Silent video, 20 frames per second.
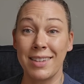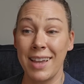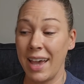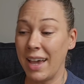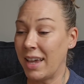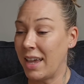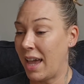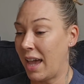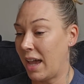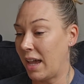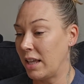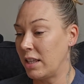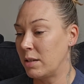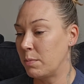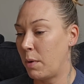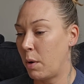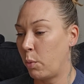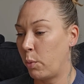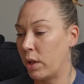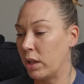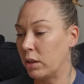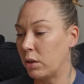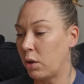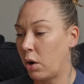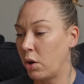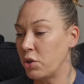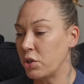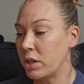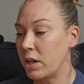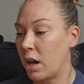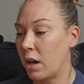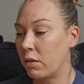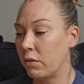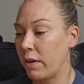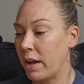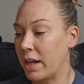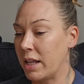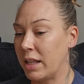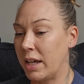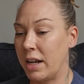decades, but went largely
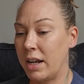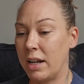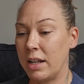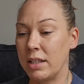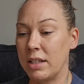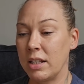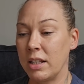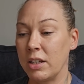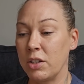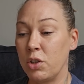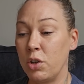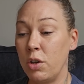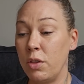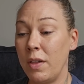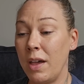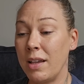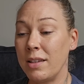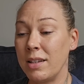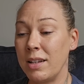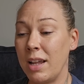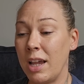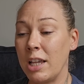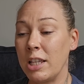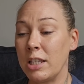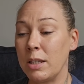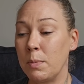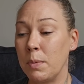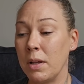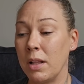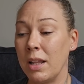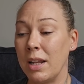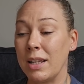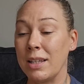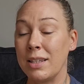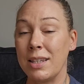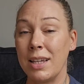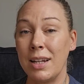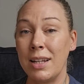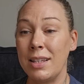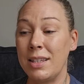unregulated until a 2008 spill at a
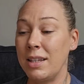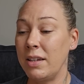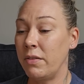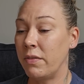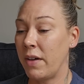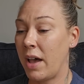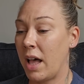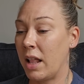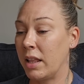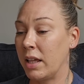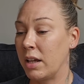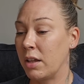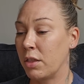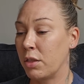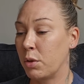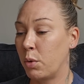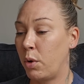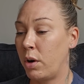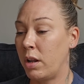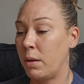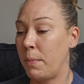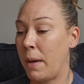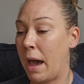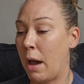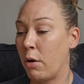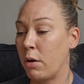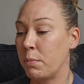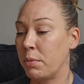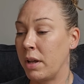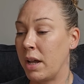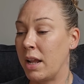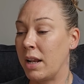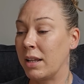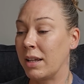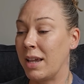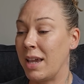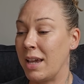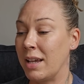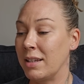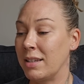Tennessee Valley Authority power plant
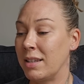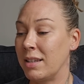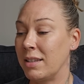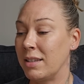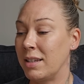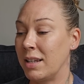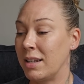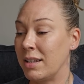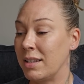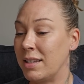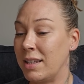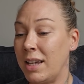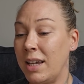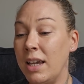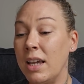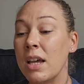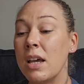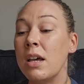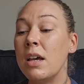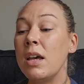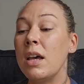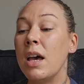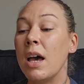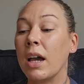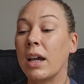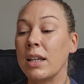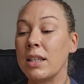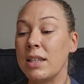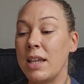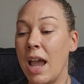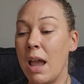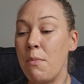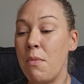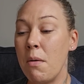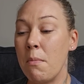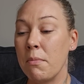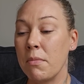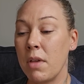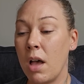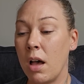in Kingston, Tennessee, a
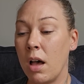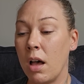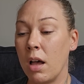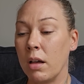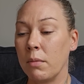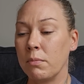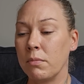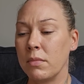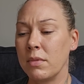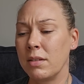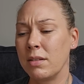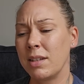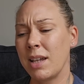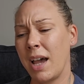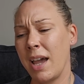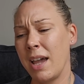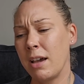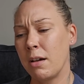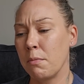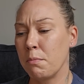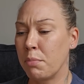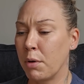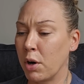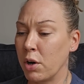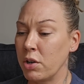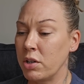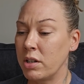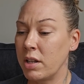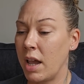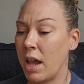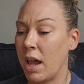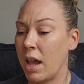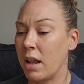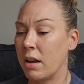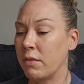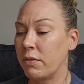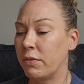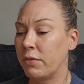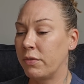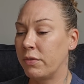containment um, dike burst
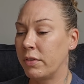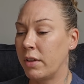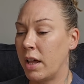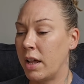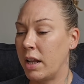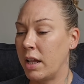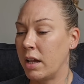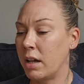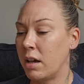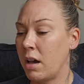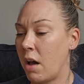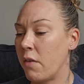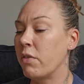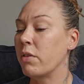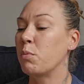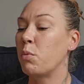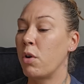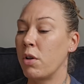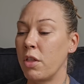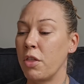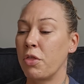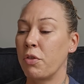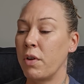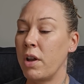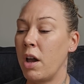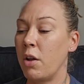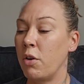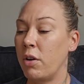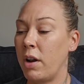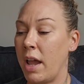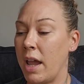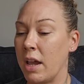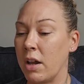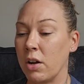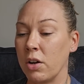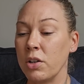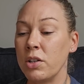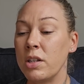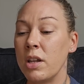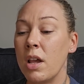and flooding covered more than 300
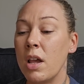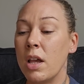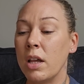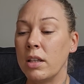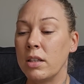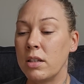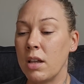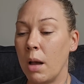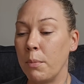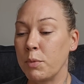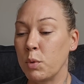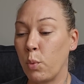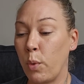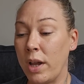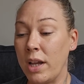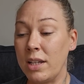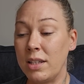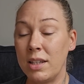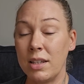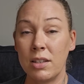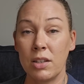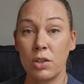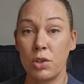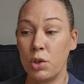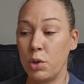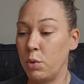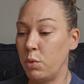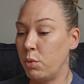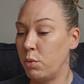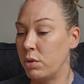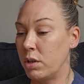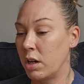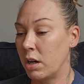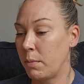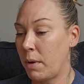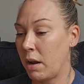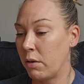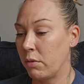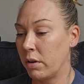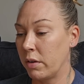acres, dumped waste into two
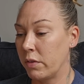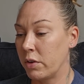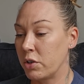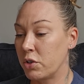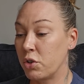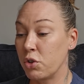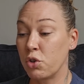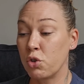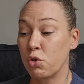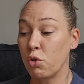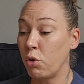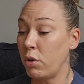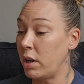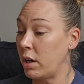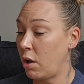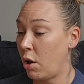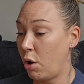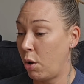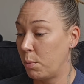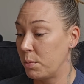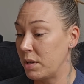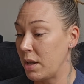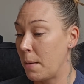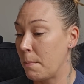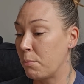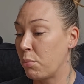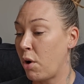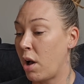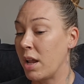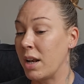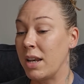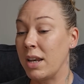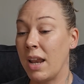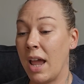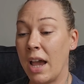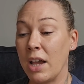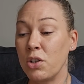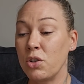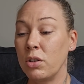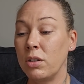nearby rivers, destroyed homes, and brought
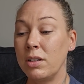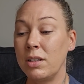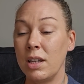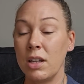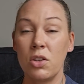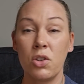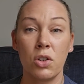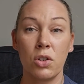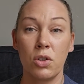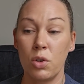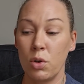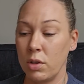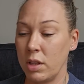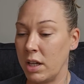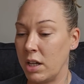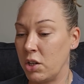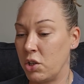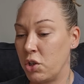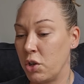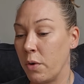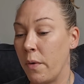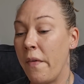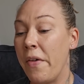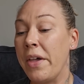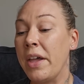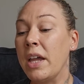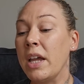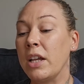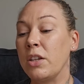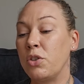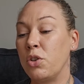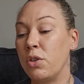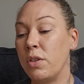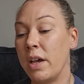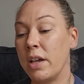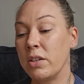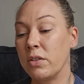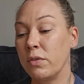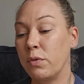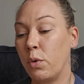national attention to the issue. In
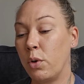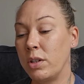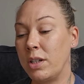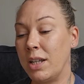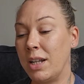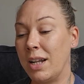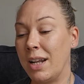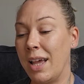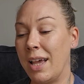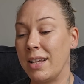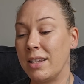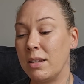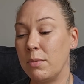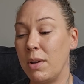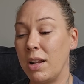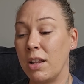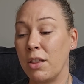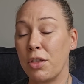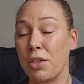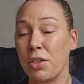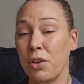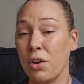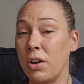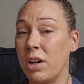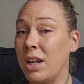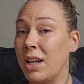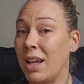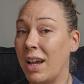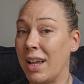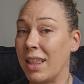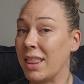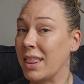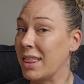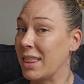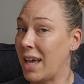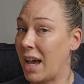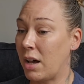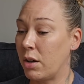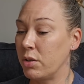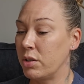2014, an estimated
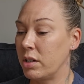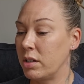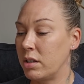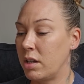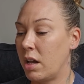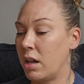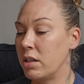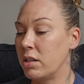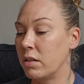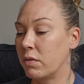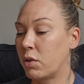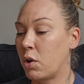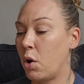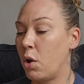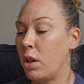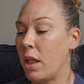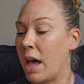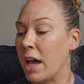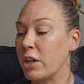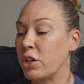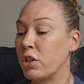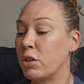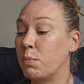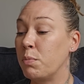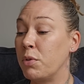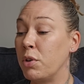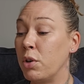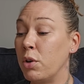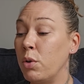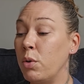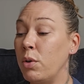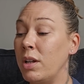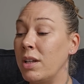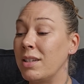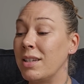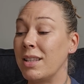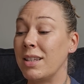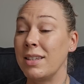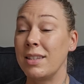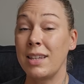39,000 tons of coal ash spewed
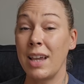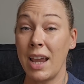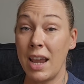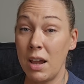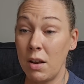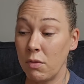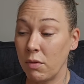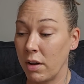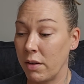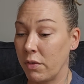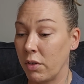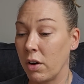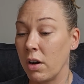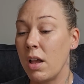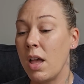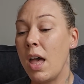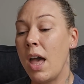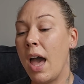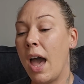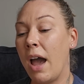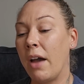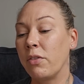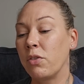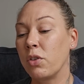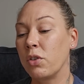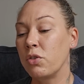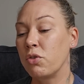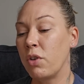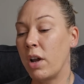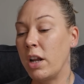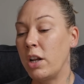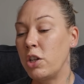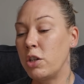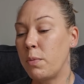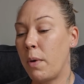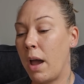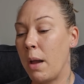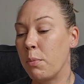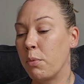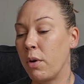into the Dan River after a
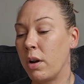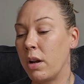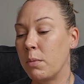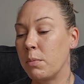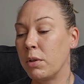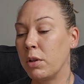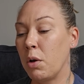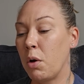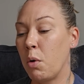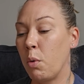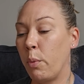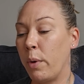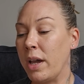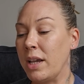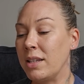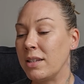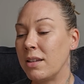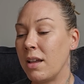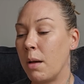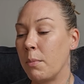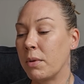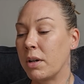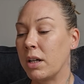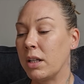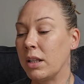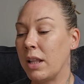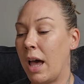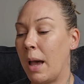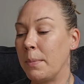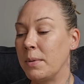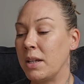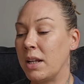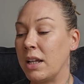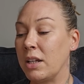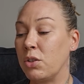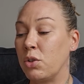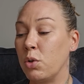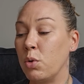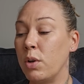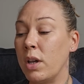drainage pipe running below a waste dump collapsed at
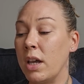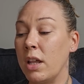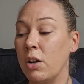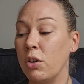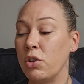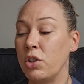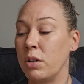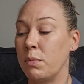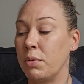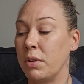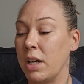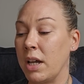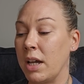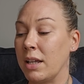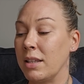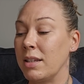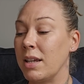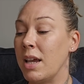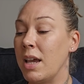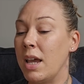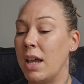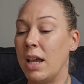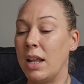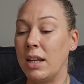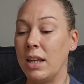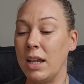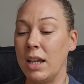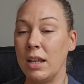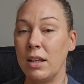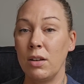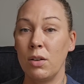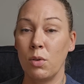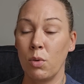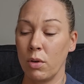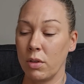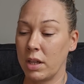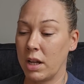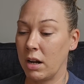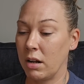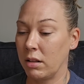a Duke Energy plant in Eden,
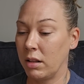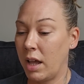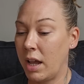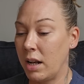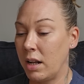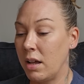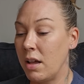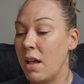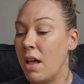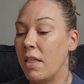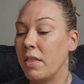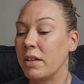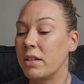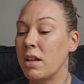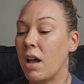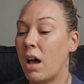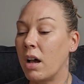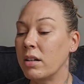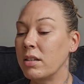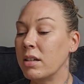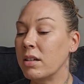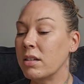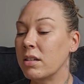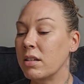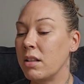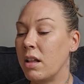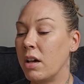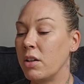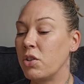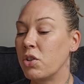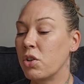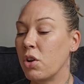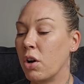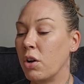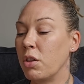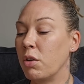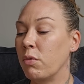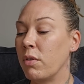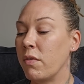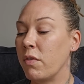North Carolina. The toxic sludge
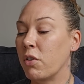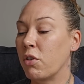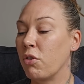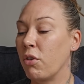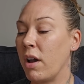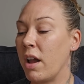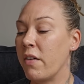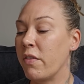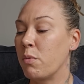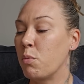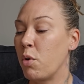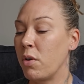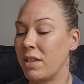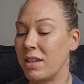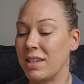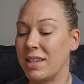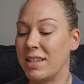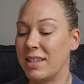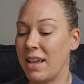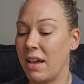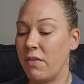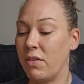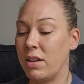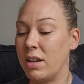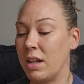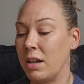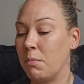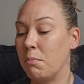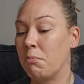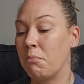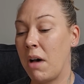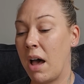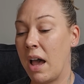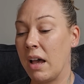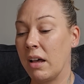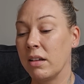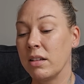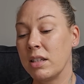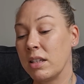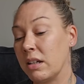turned the river gray for more than 70
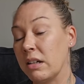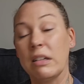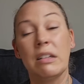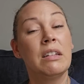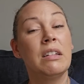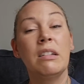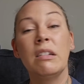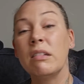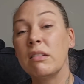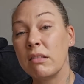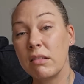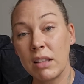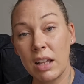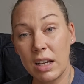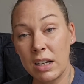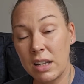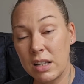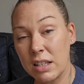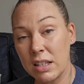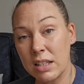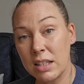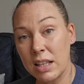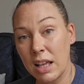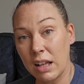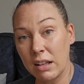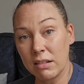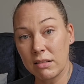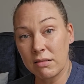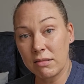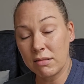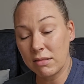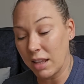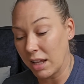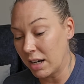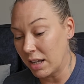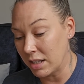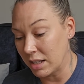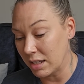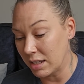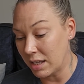miles. That doesn't sound
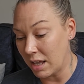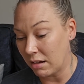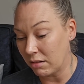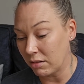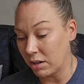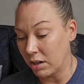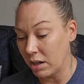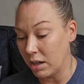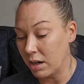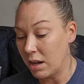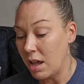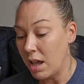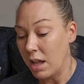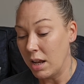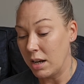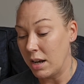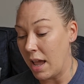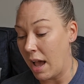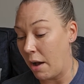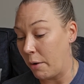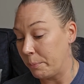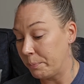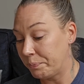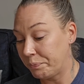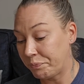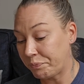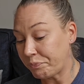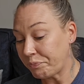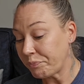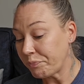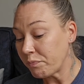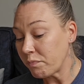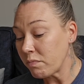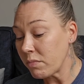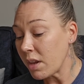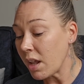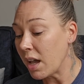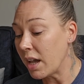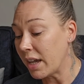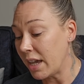that doesn't sound good. Now,
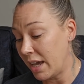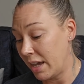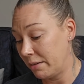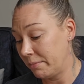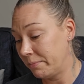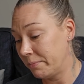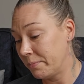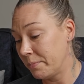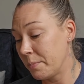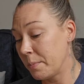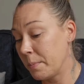again,